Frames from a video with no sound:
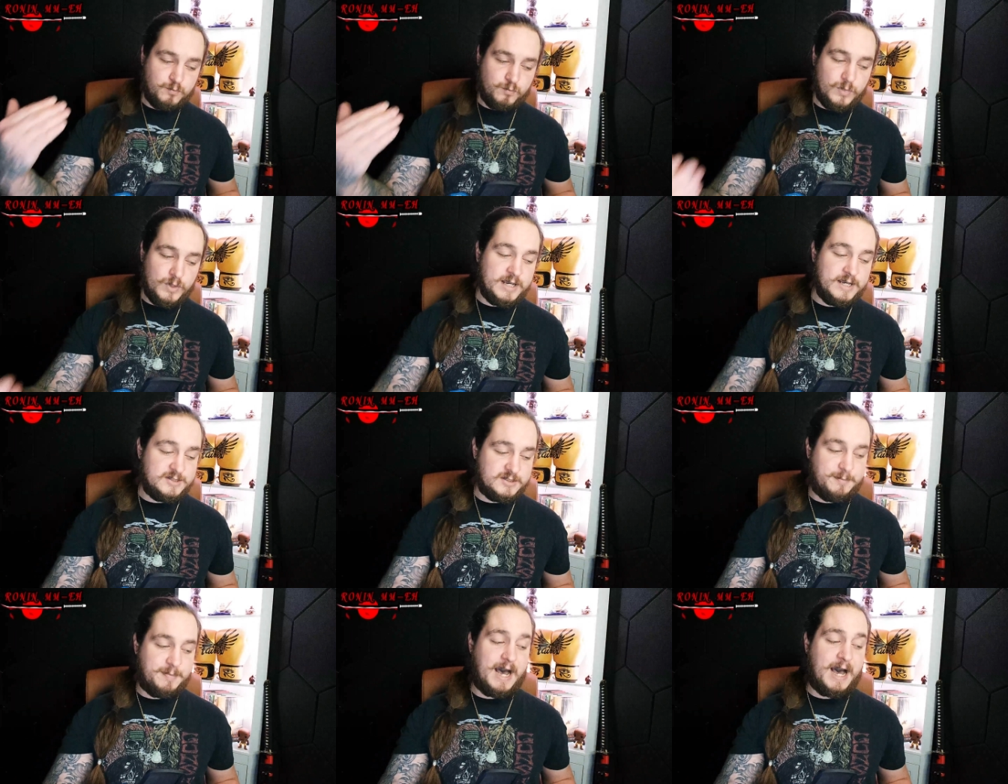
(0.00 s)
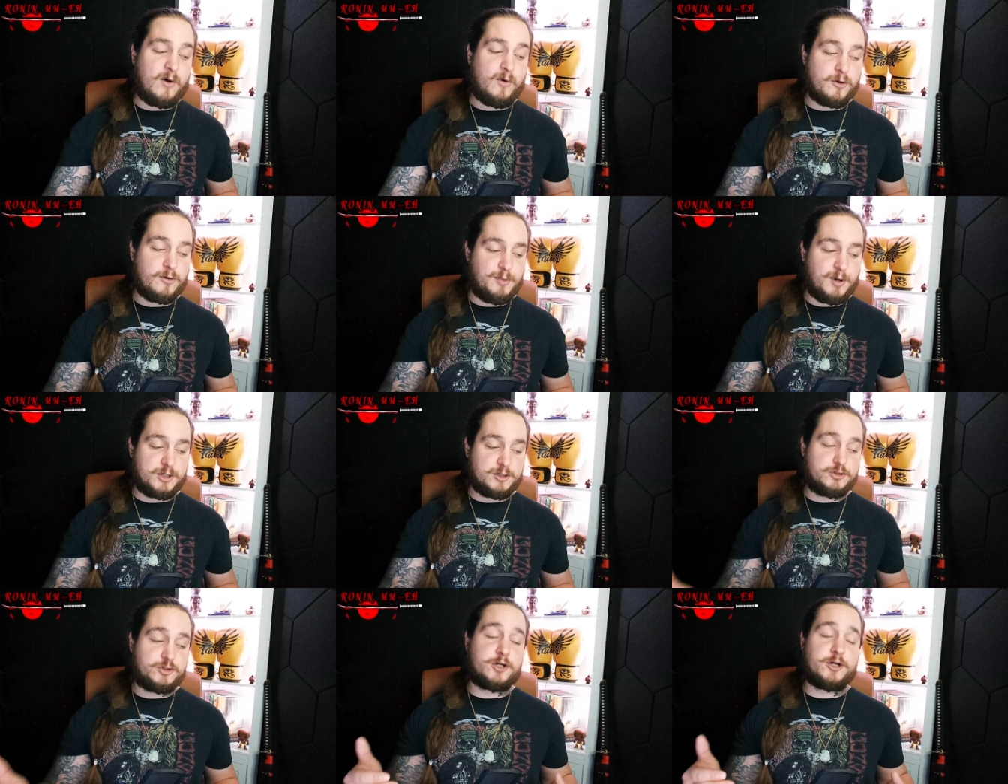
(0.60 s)
He's a power
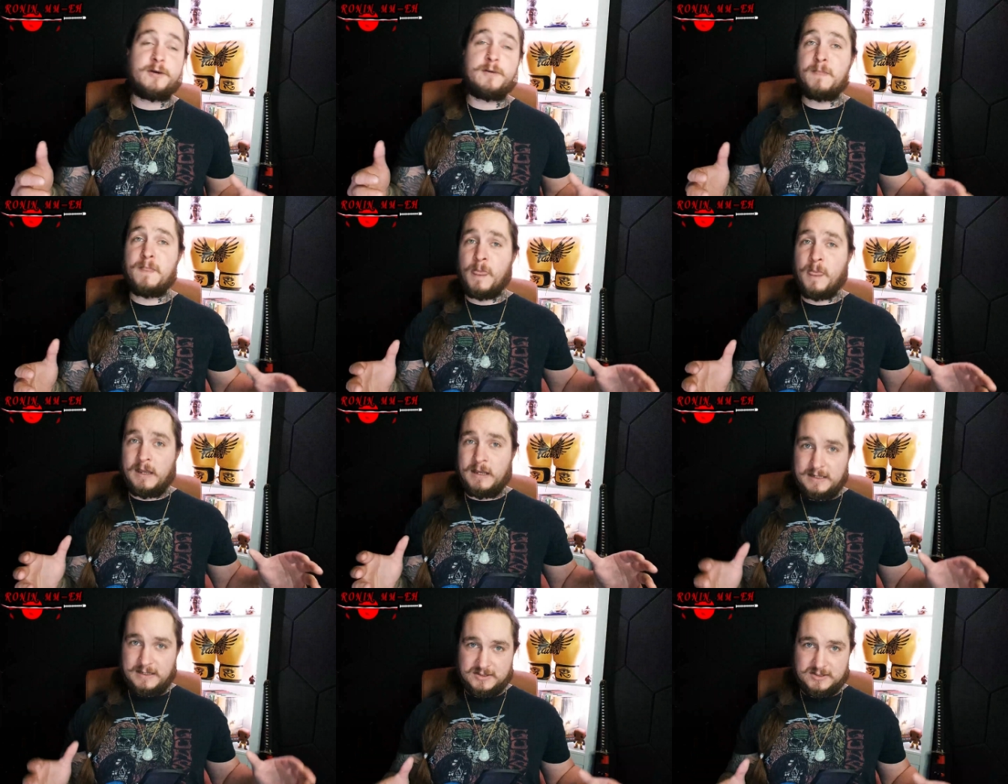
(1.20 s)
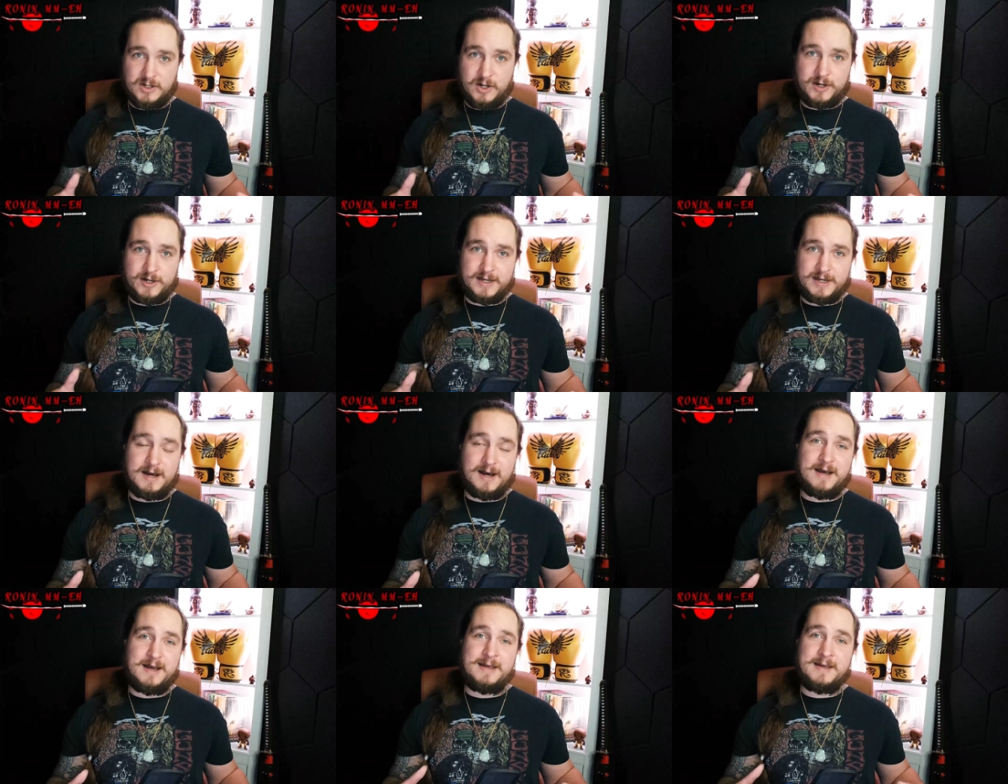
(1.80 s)
puncher. He's not a
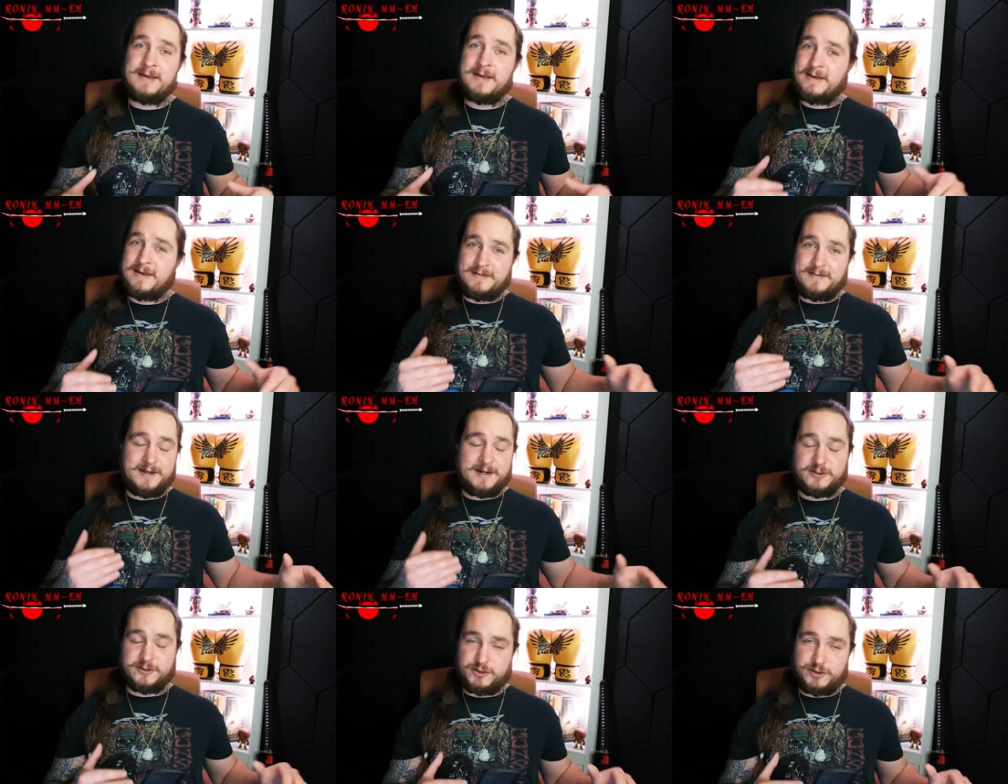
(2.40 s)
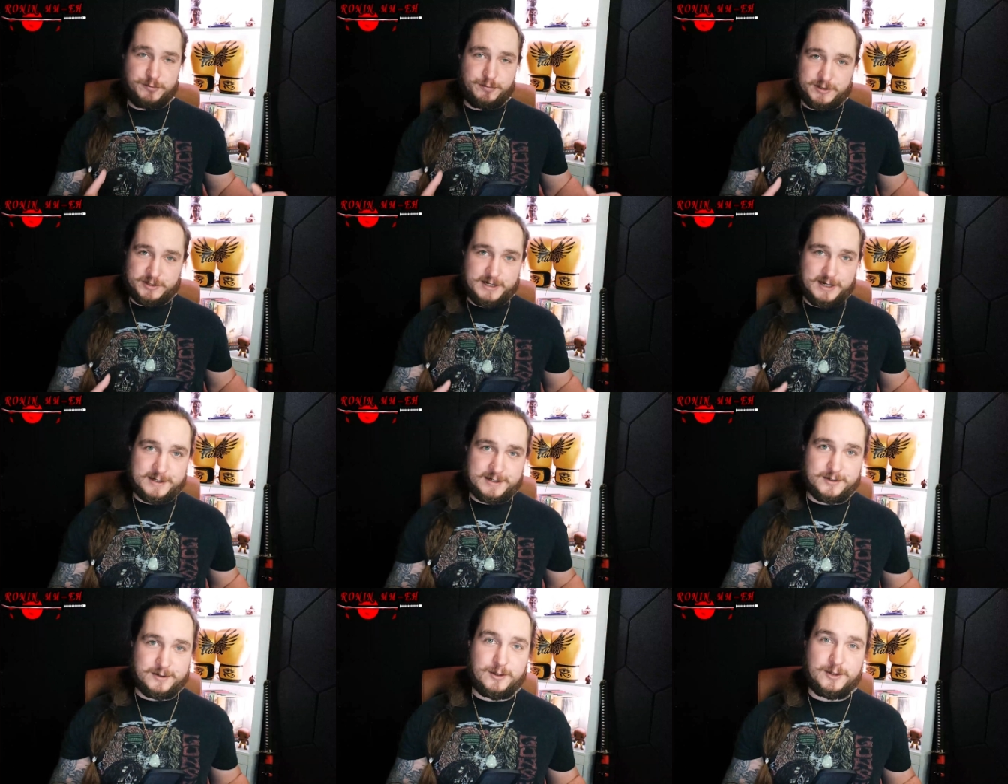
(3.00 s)
guy that is super
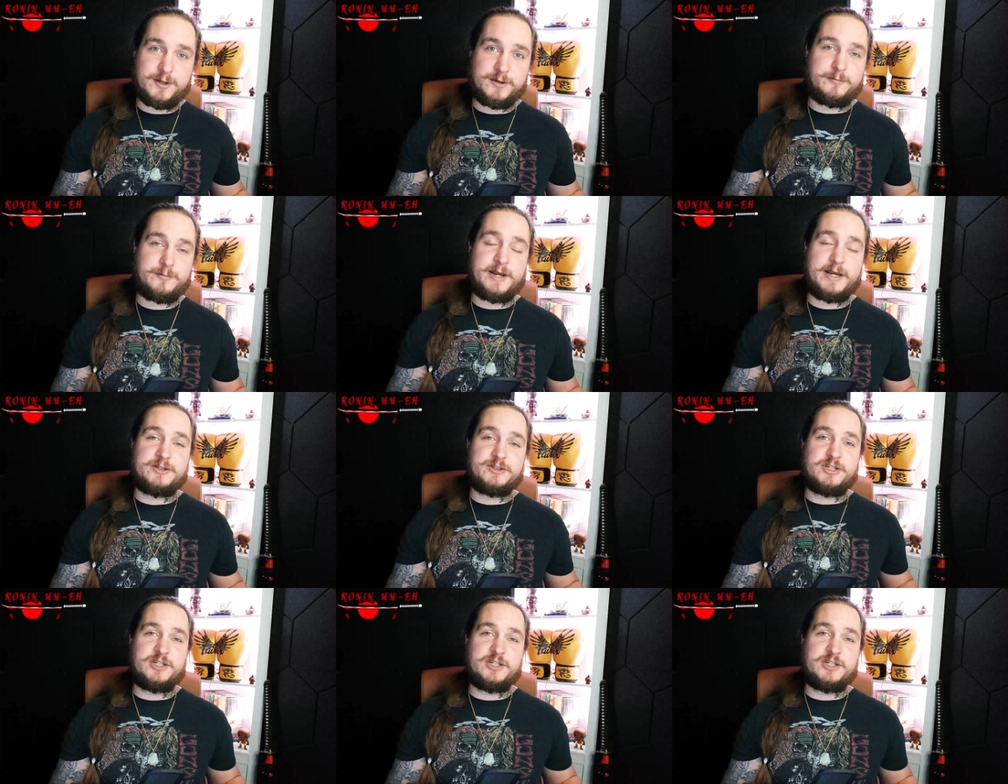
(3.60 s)
technical at range.